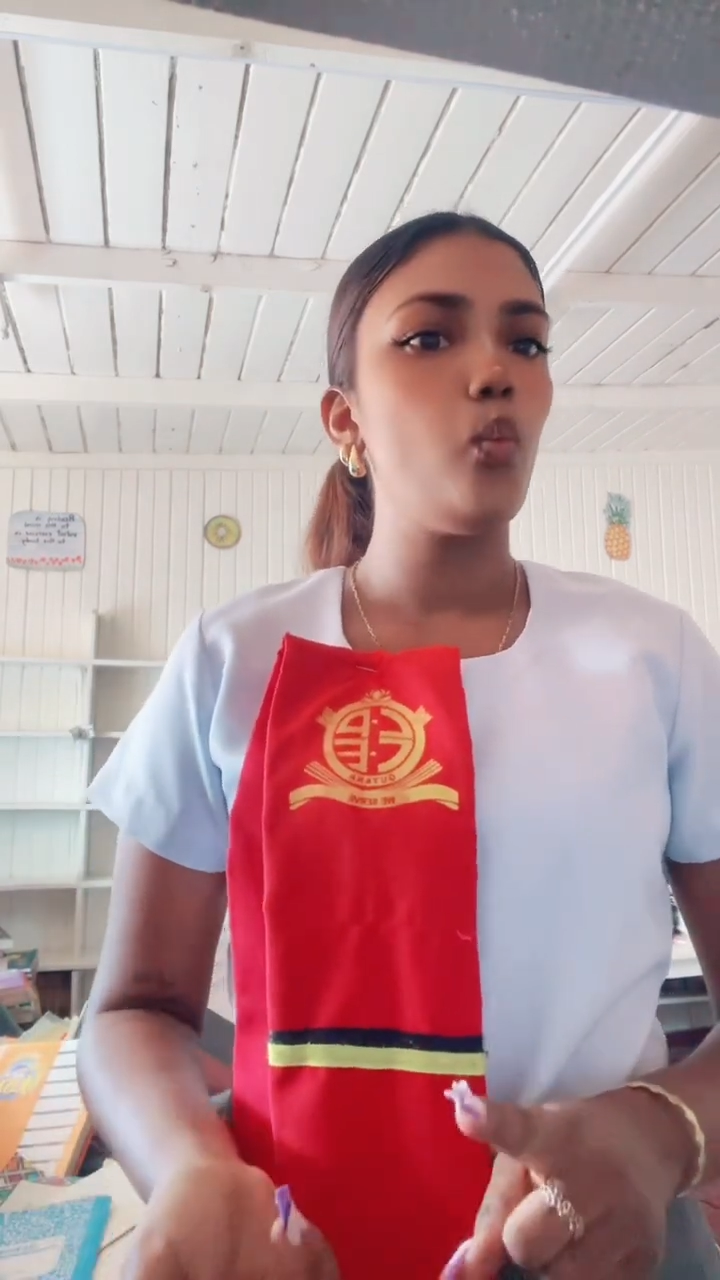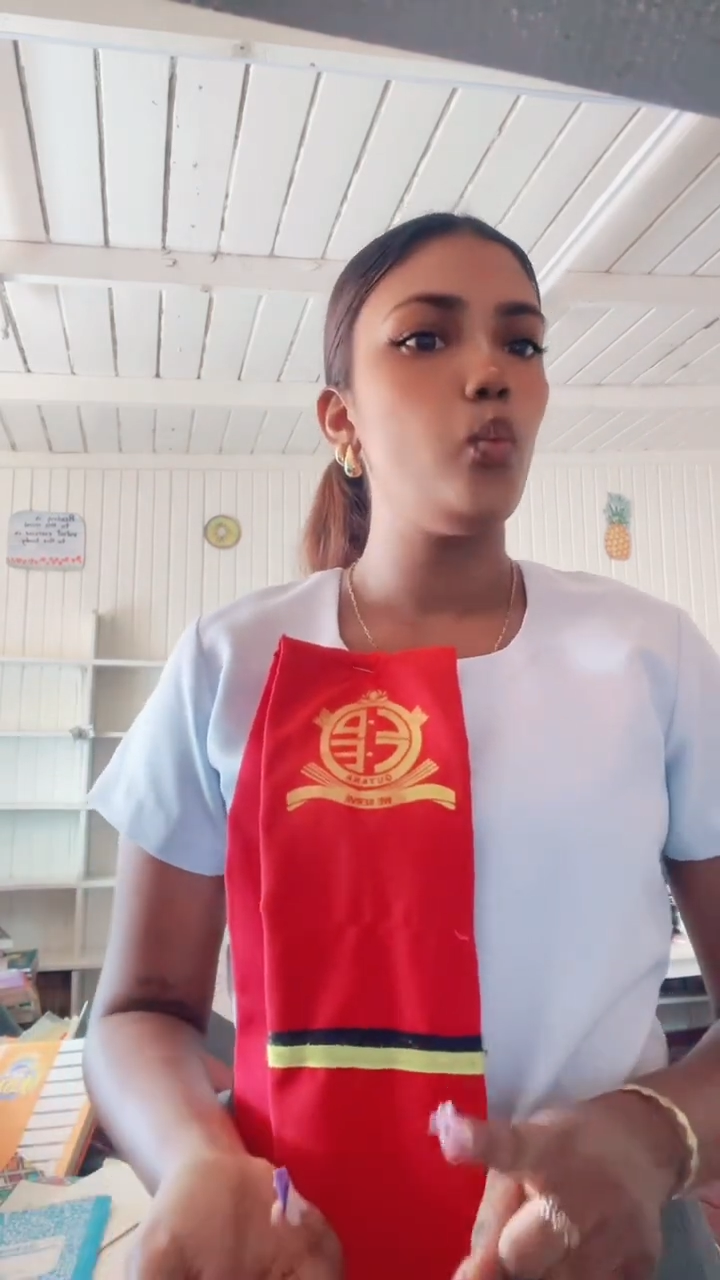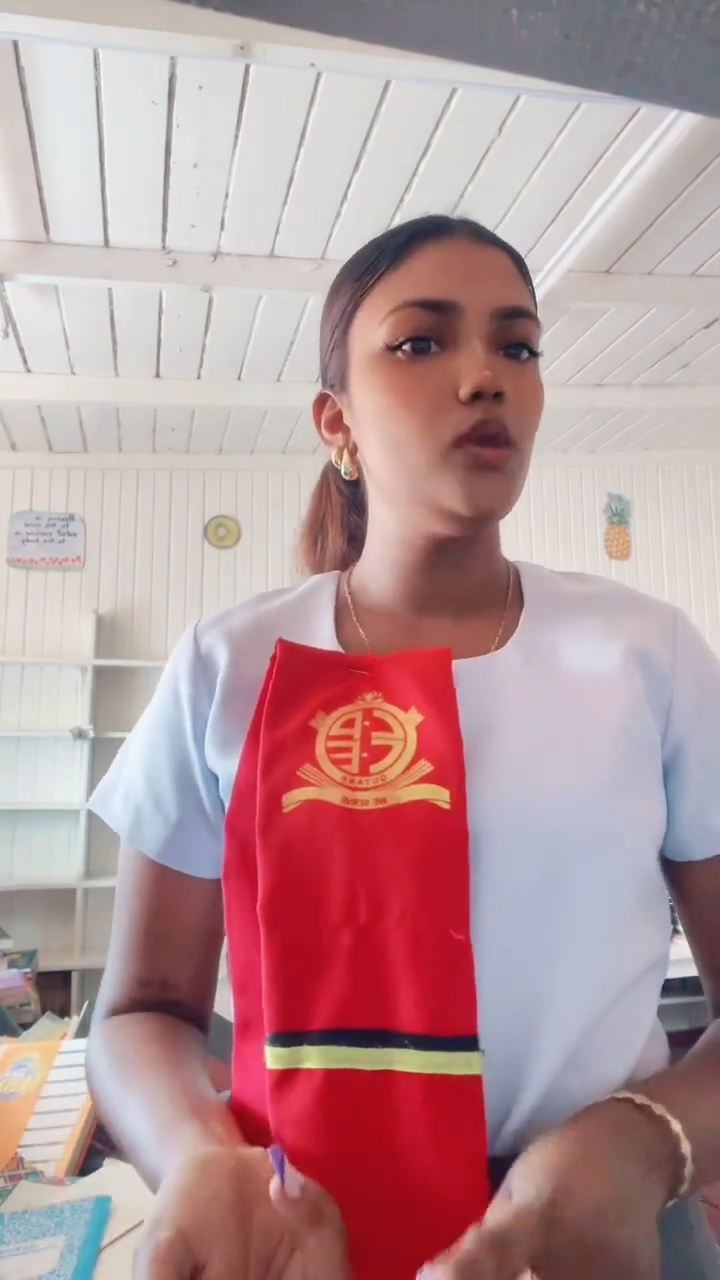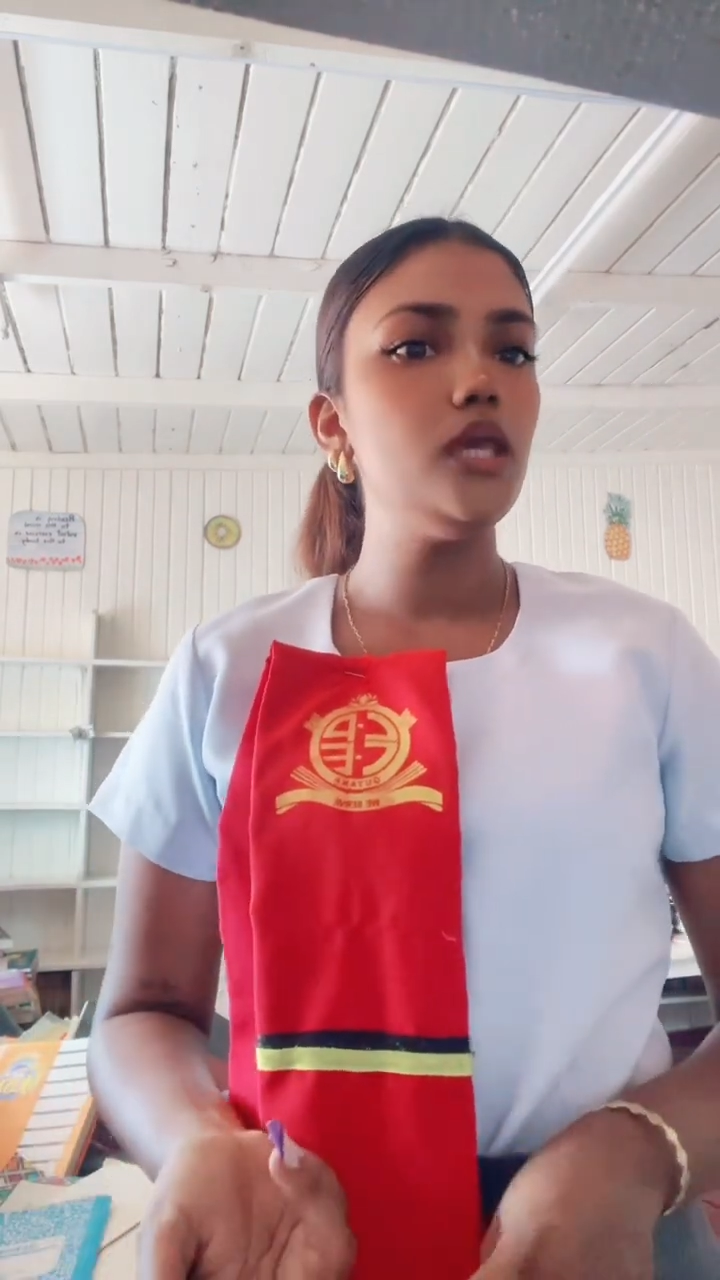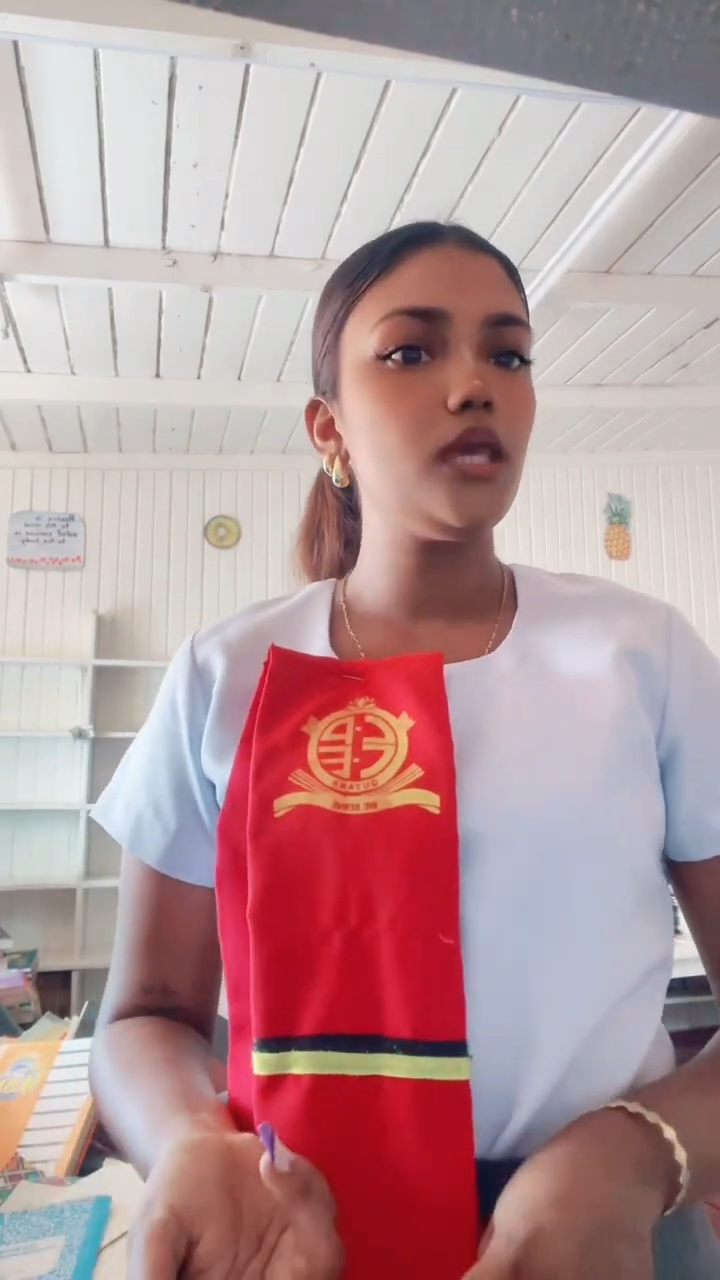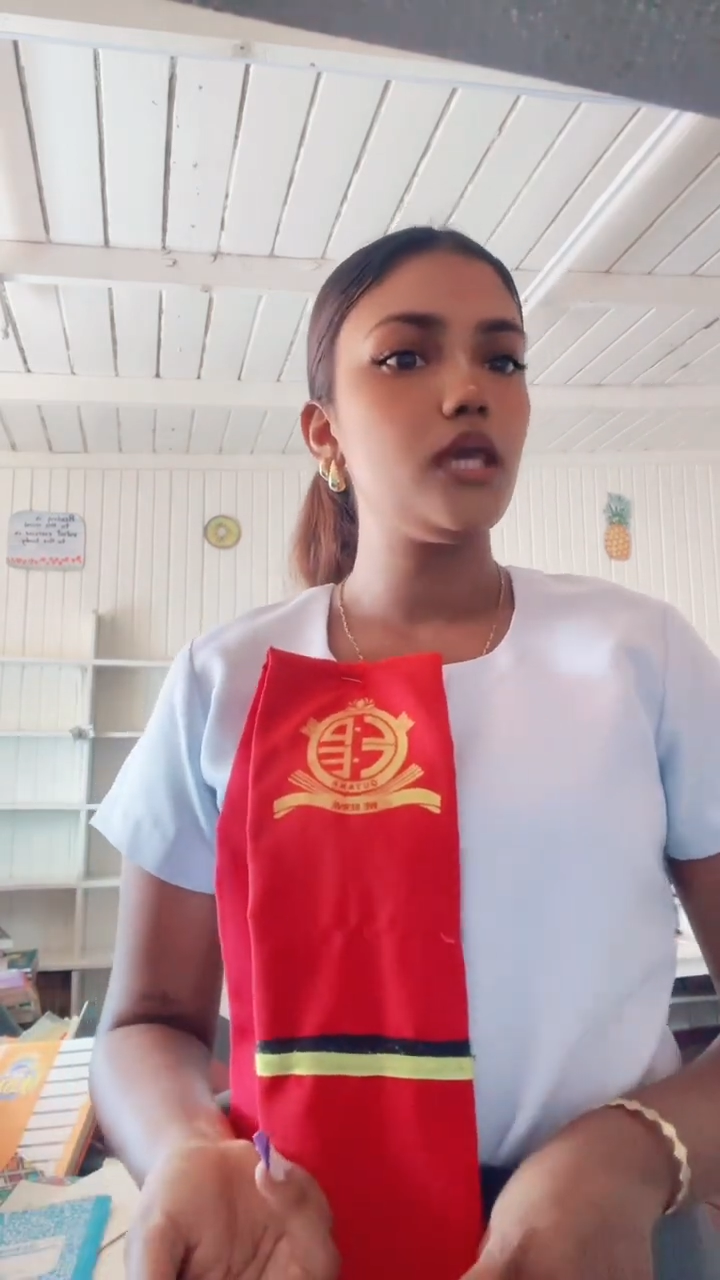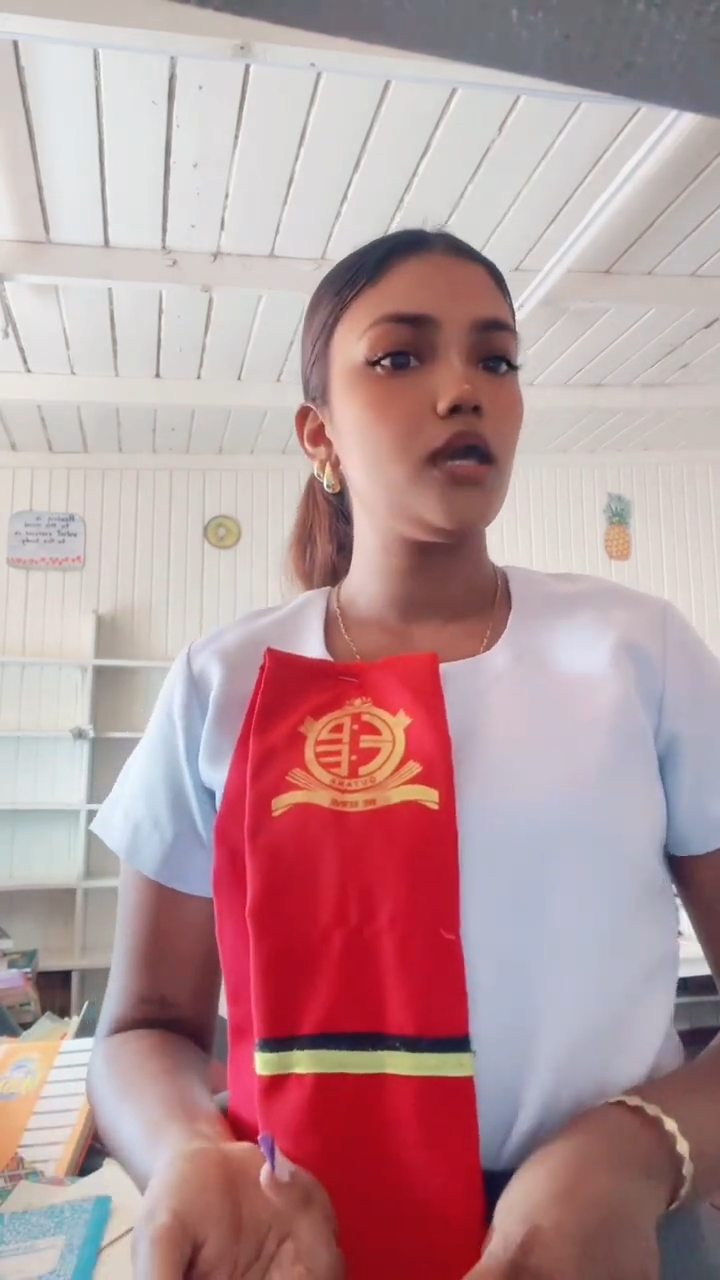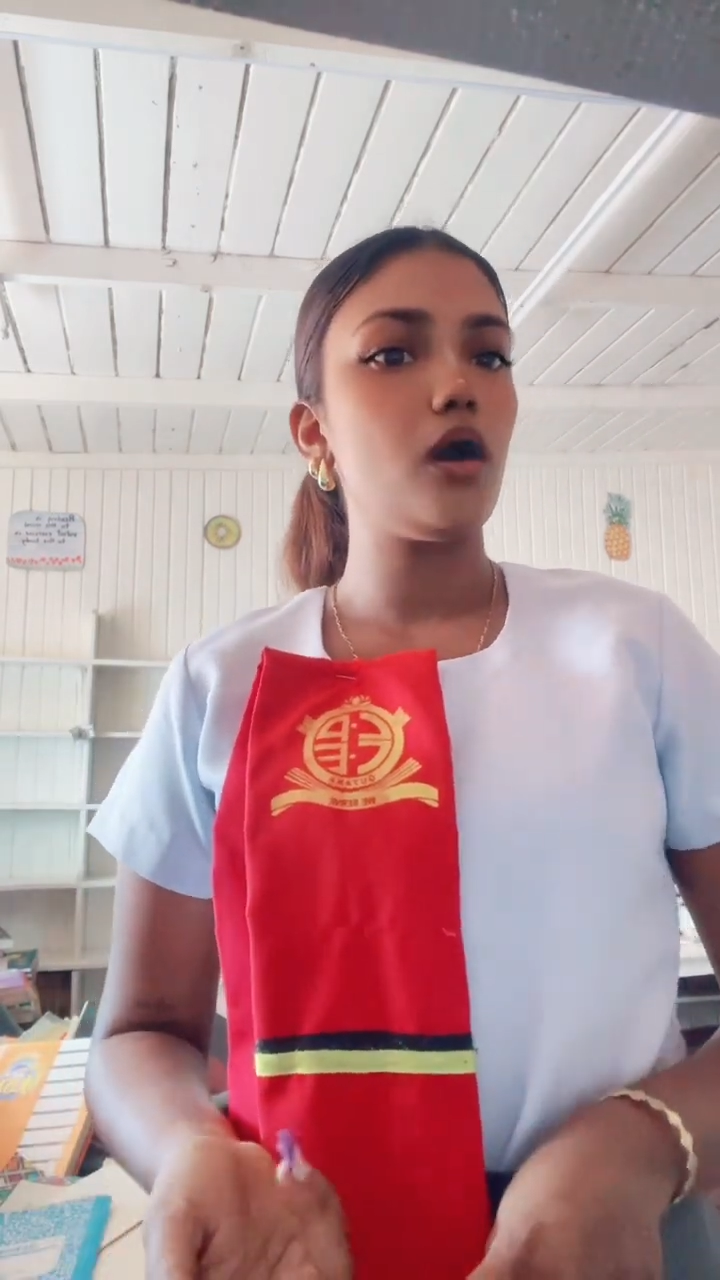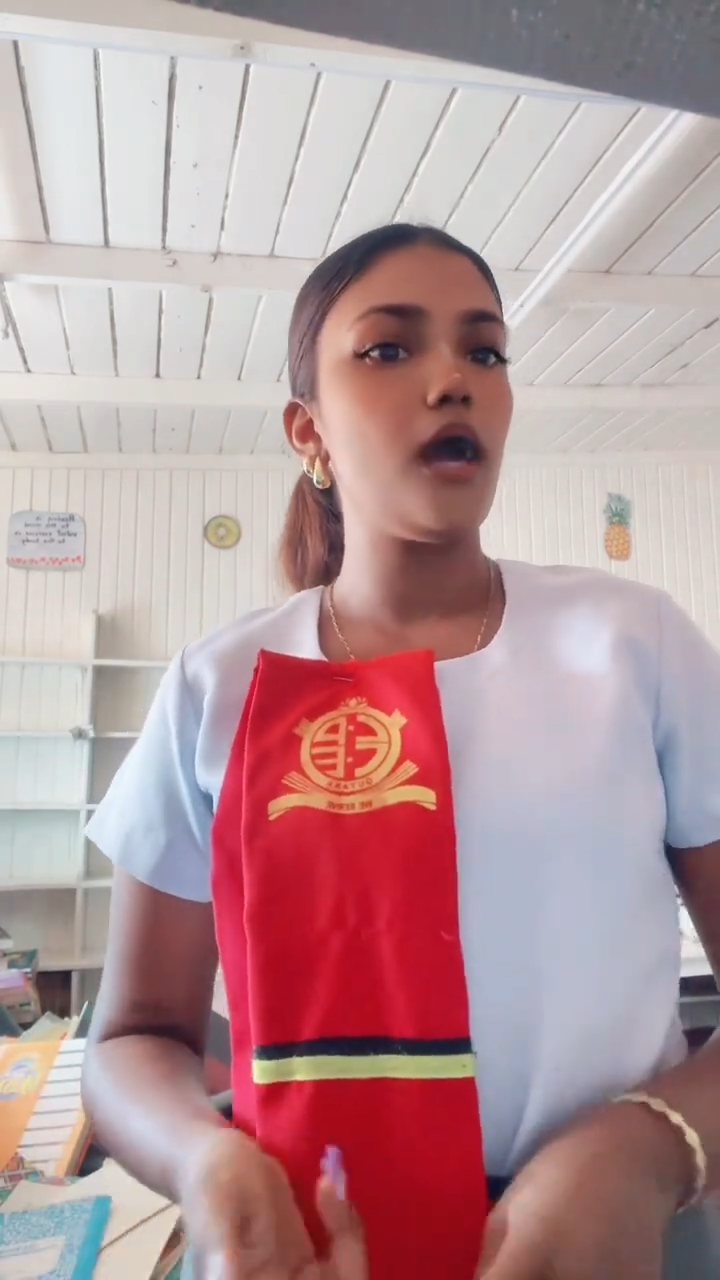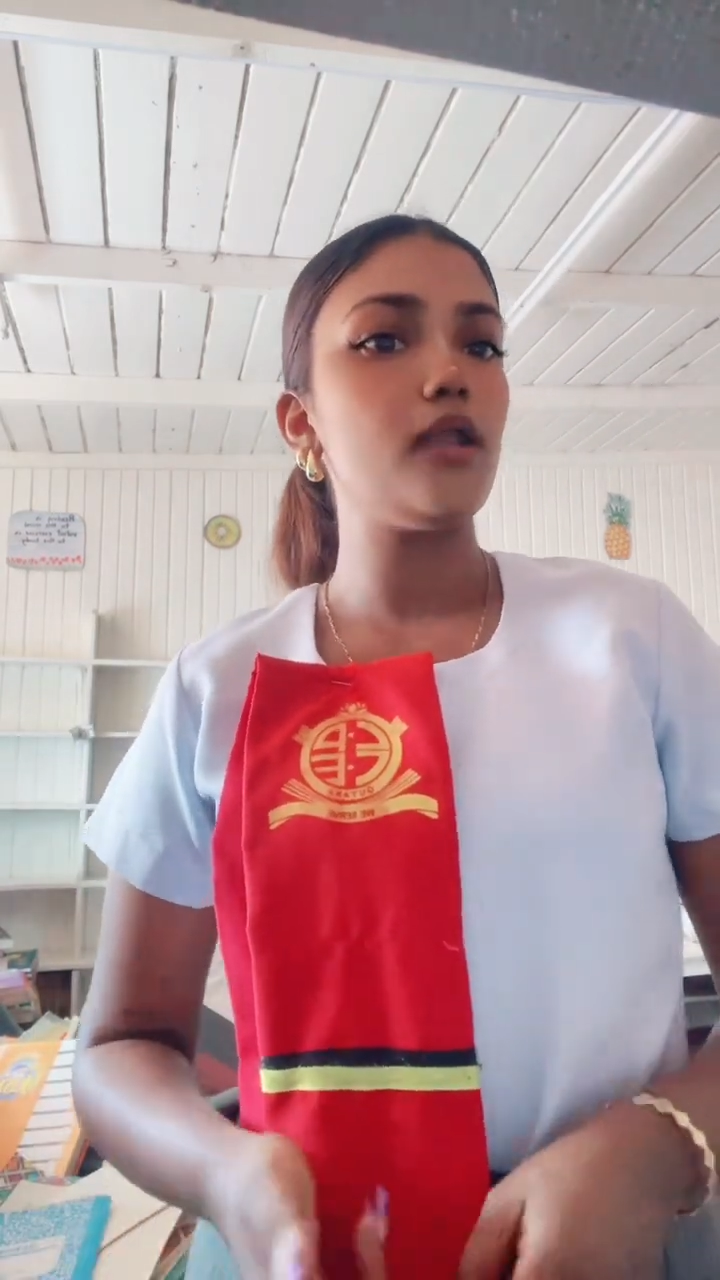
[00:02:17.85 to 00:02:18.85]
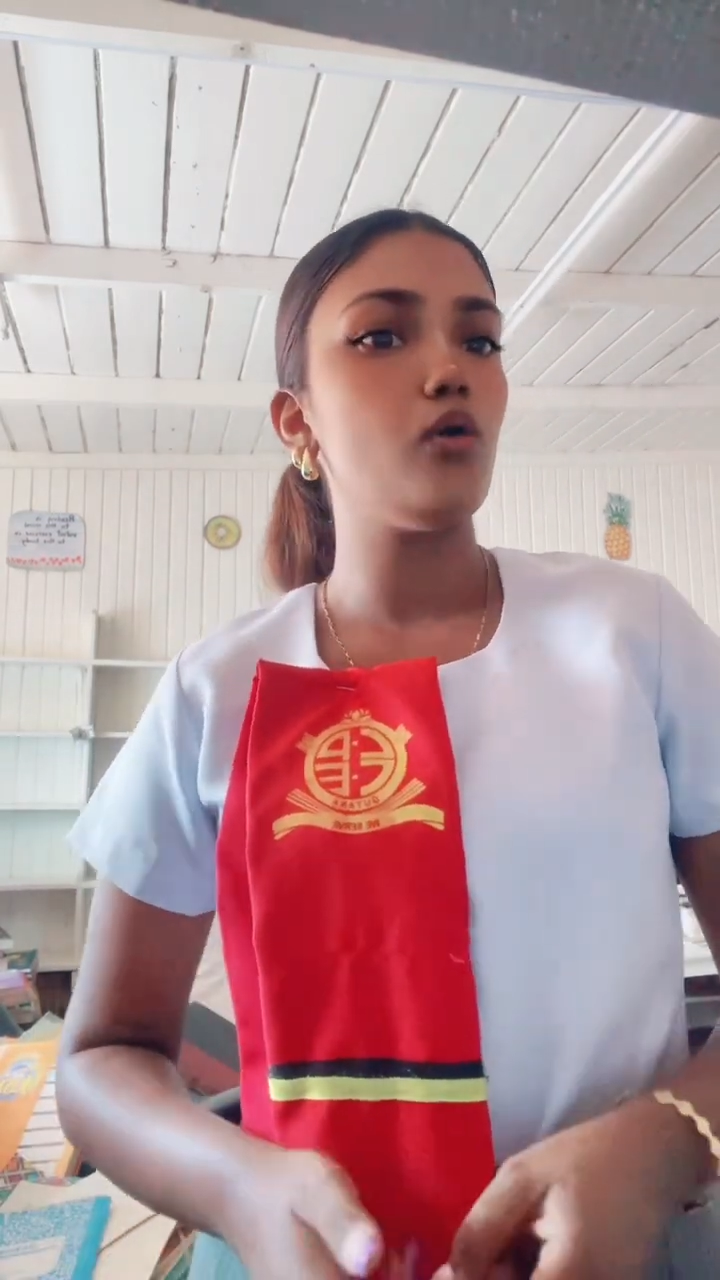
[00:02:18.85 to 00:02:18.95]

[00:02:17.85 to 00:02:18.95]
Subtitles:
We can